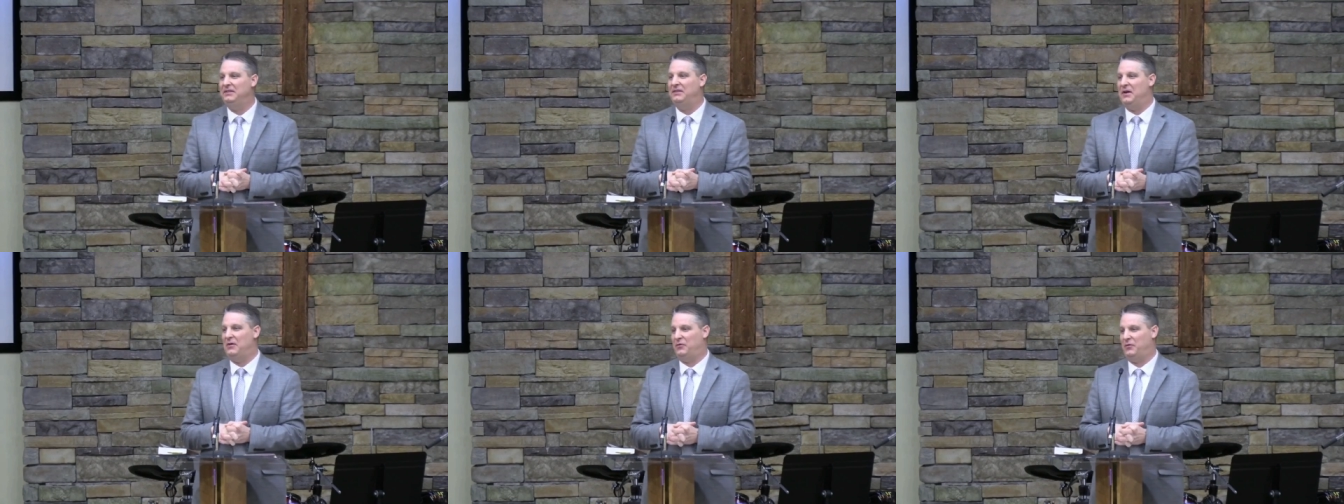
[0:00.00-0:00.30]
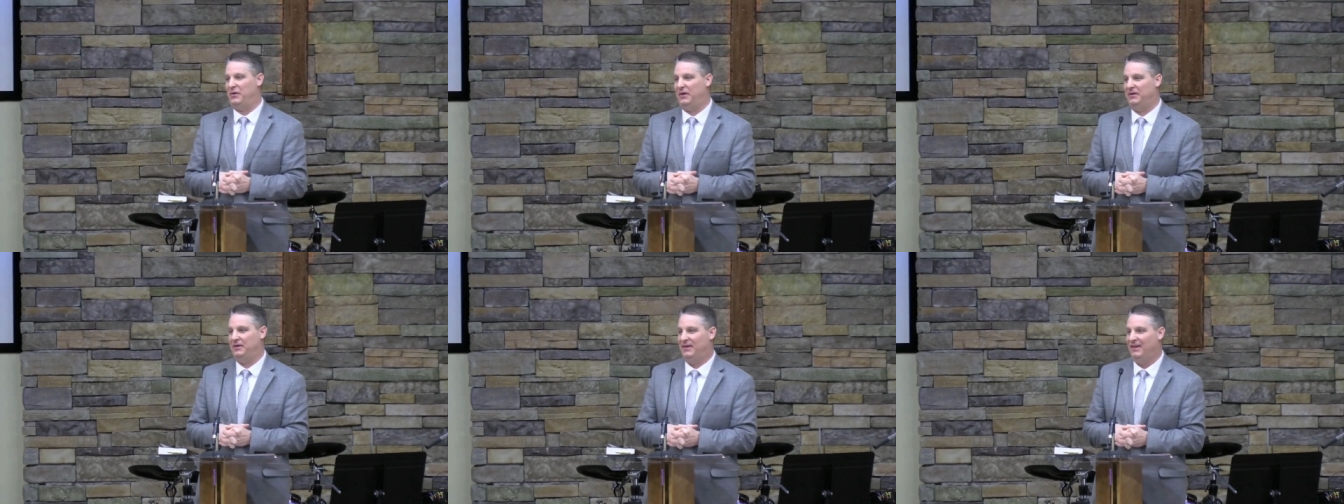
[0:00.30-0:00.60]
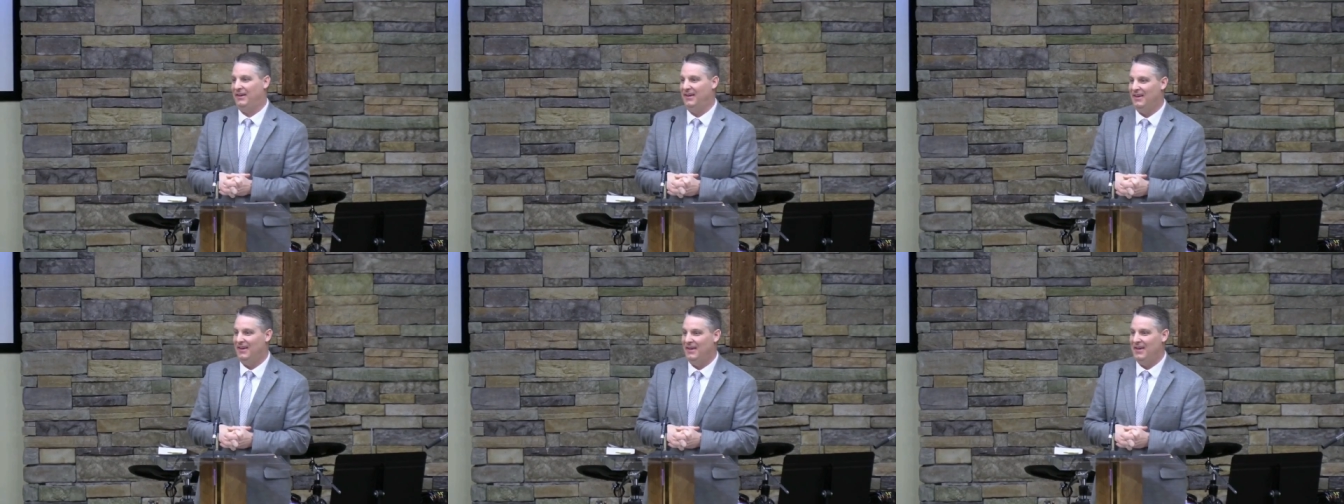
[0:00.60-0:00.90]
different.
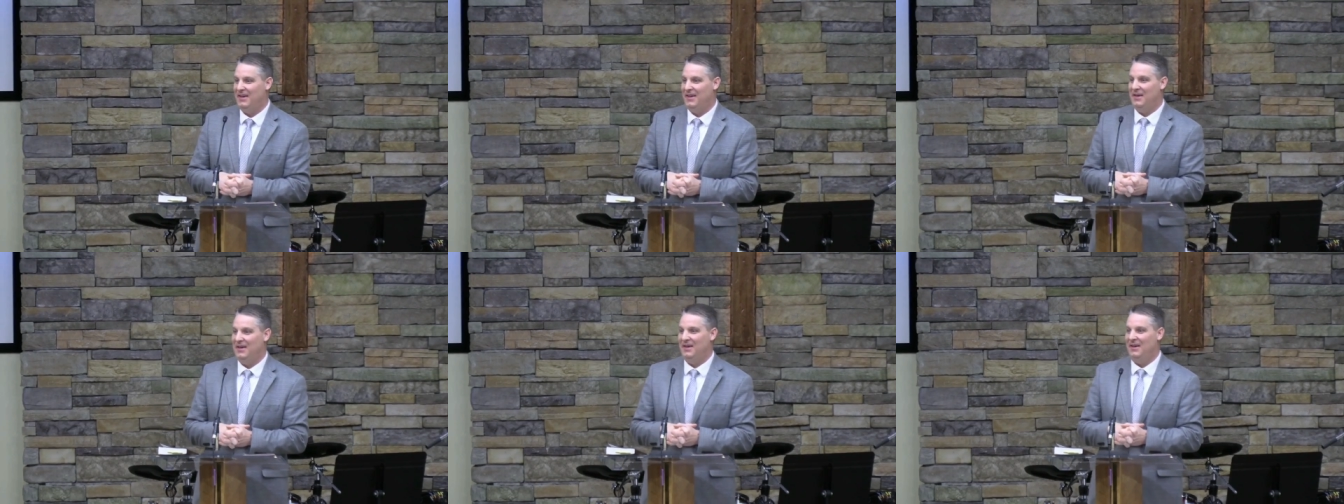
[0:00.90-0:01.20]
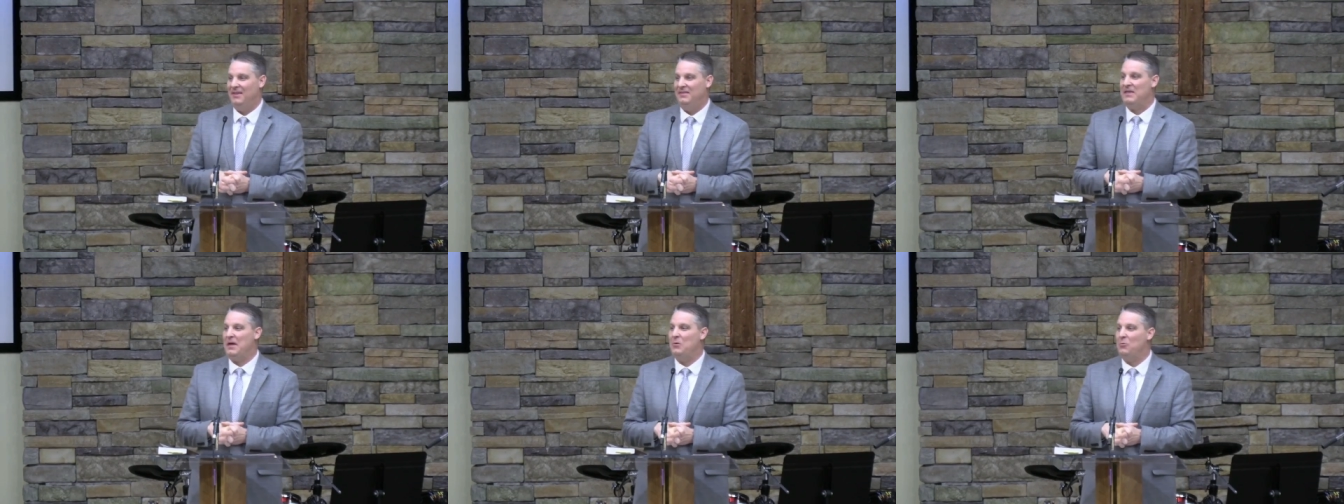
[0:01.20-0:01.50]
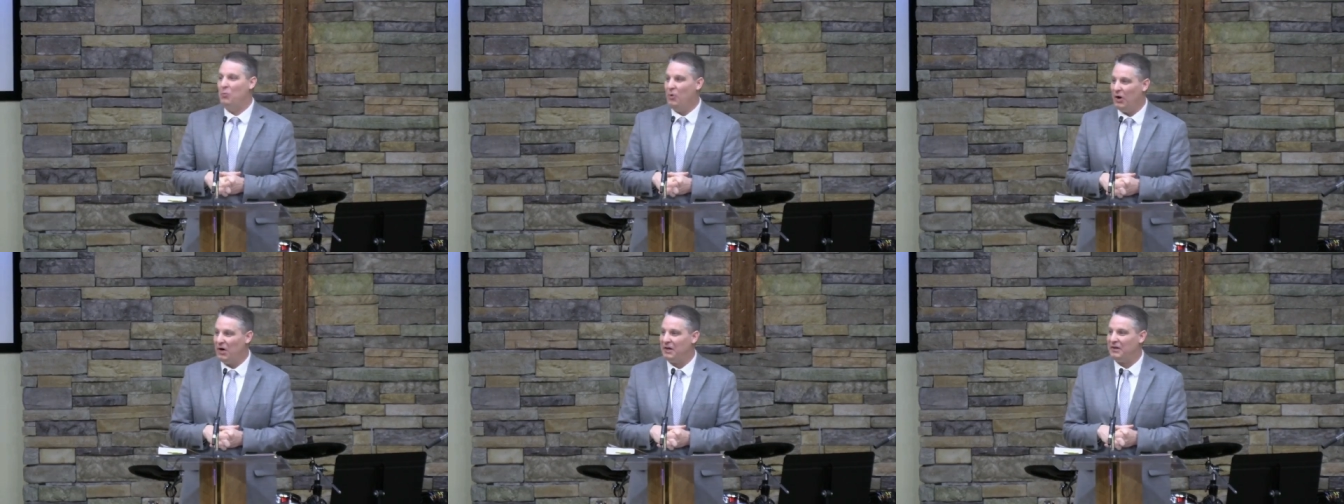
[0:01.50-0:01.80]
They
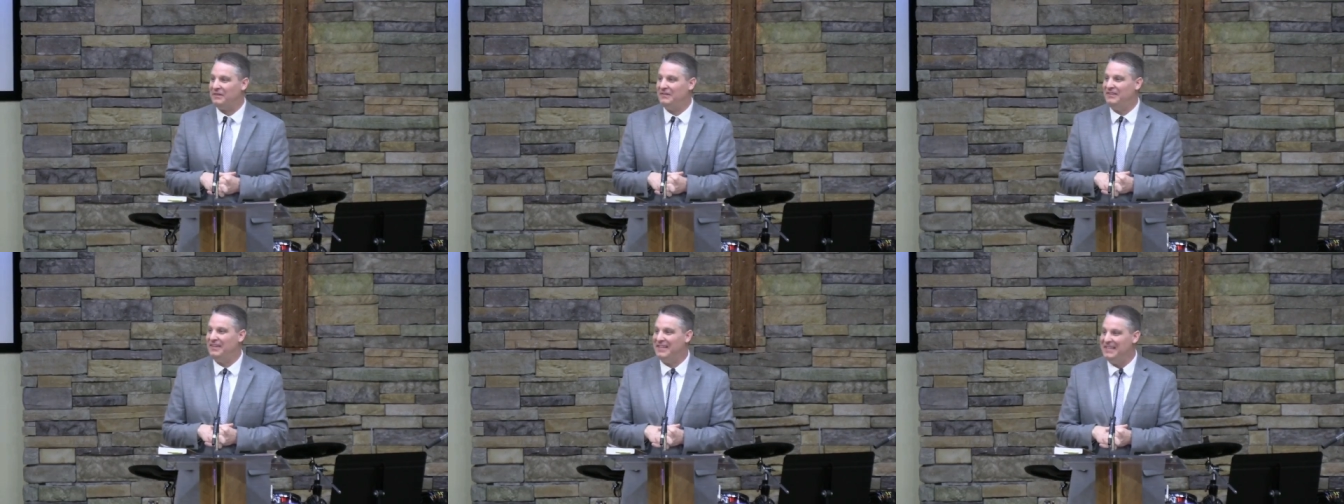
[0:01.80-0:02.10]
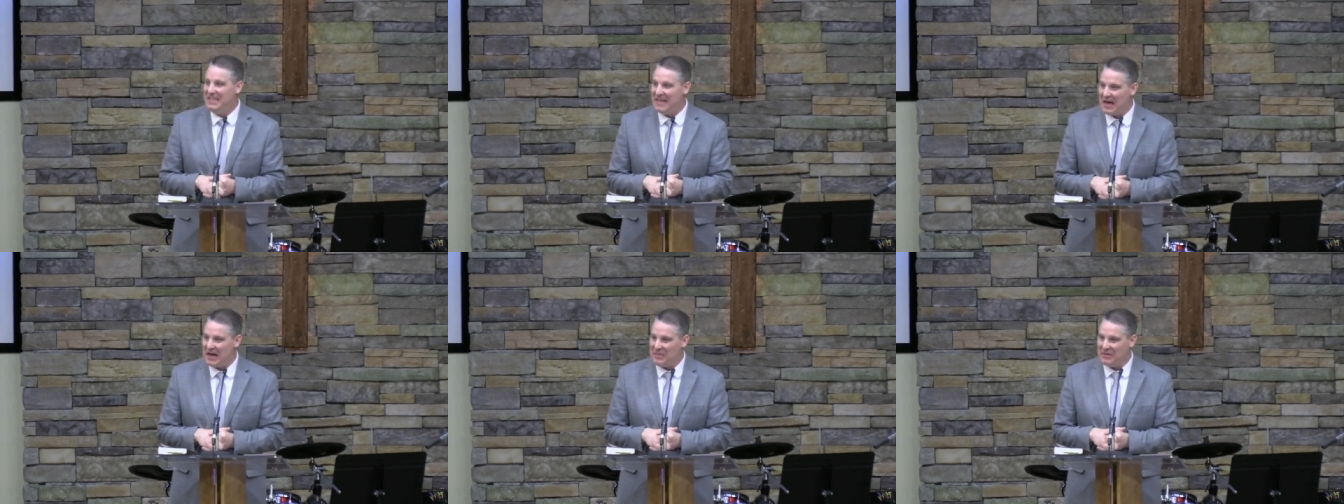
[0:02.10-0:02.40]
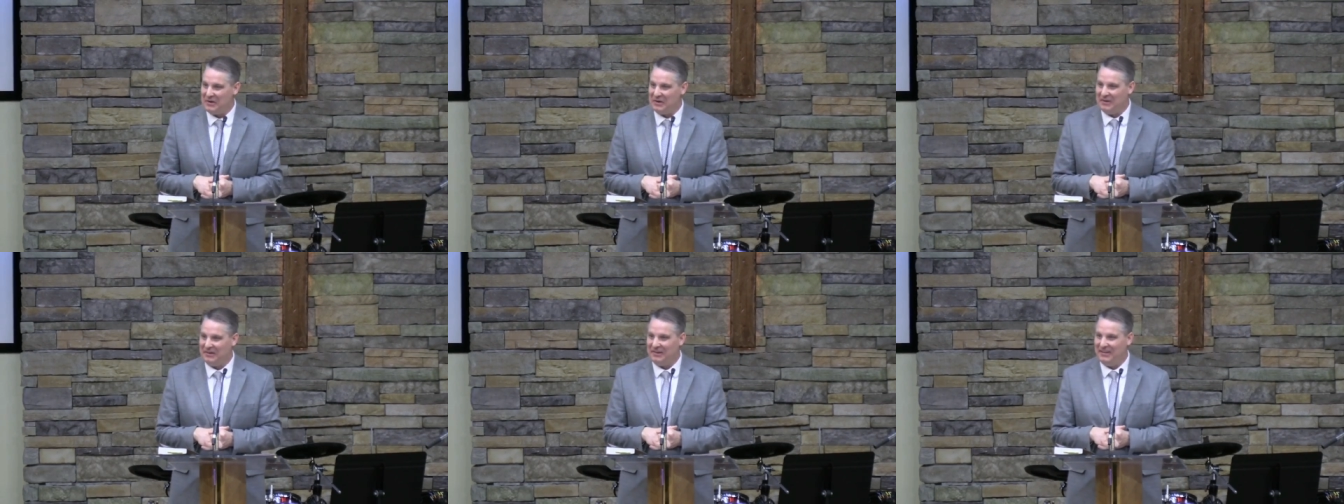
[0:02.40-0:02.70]
worked
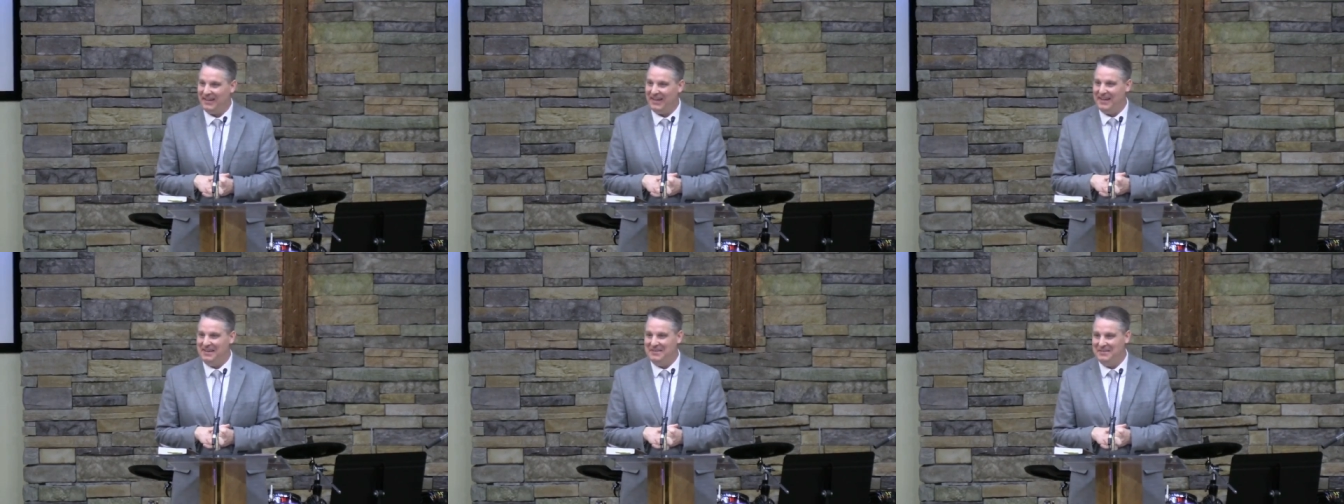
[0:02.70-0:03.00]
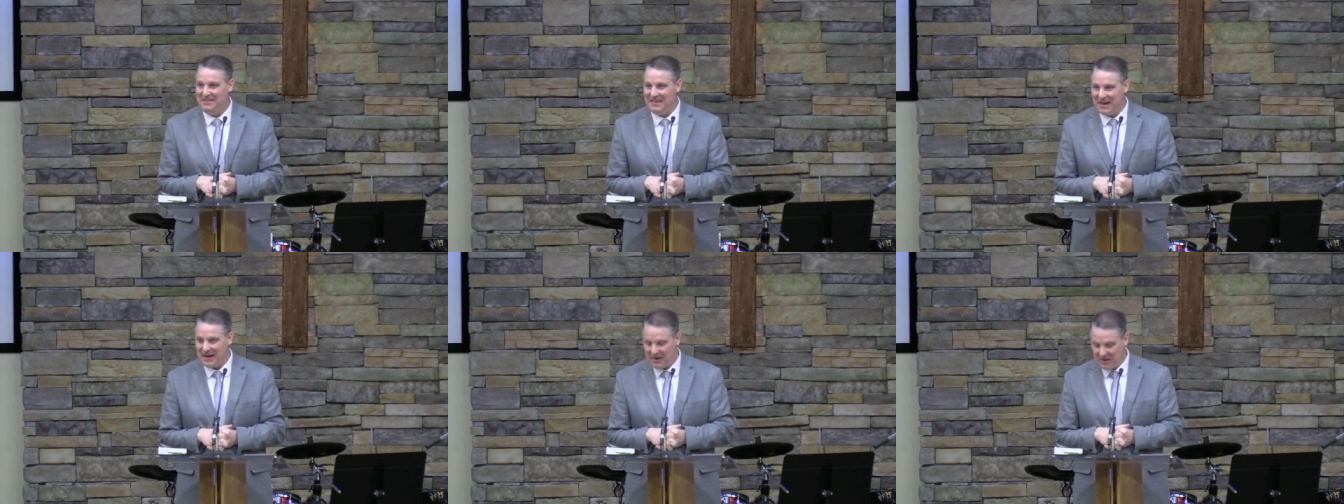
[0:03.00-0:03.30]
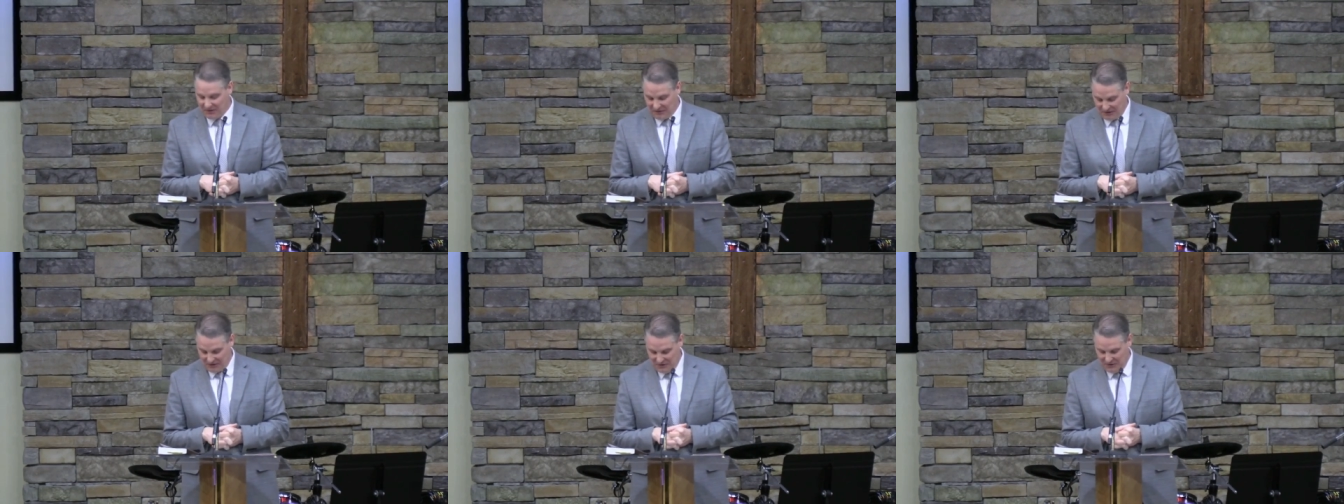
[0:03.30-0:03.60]
together and
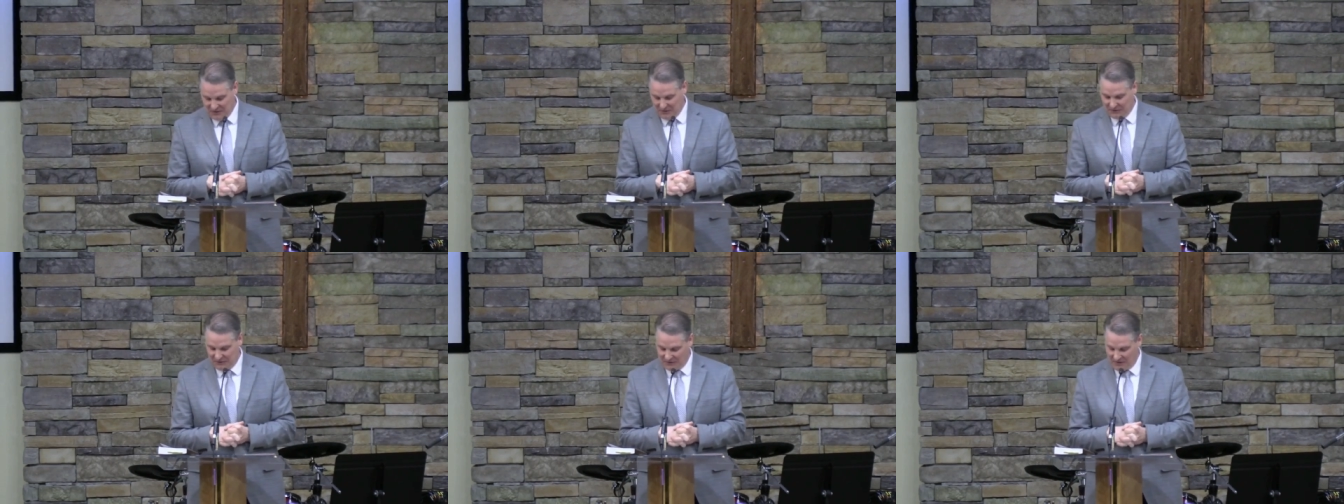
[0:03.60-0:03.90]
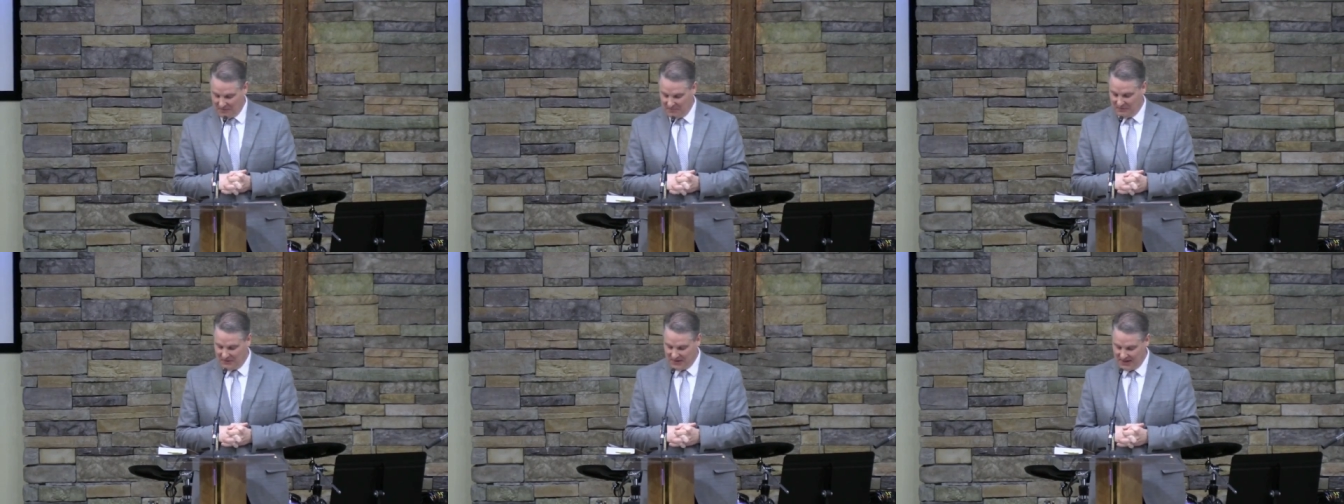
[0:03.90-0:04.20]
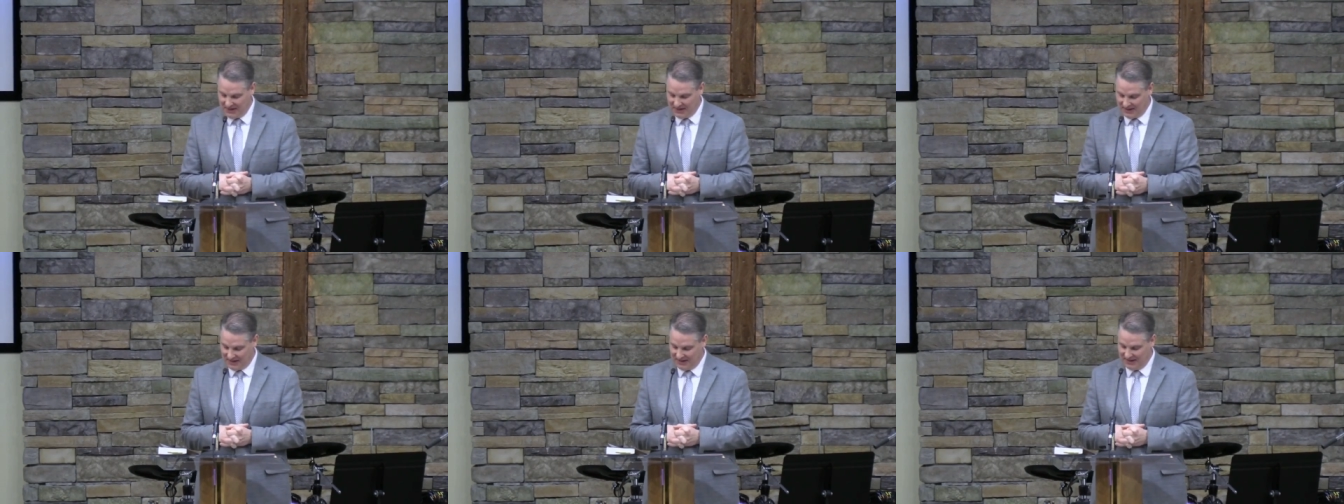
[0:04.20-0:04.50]
dared to do something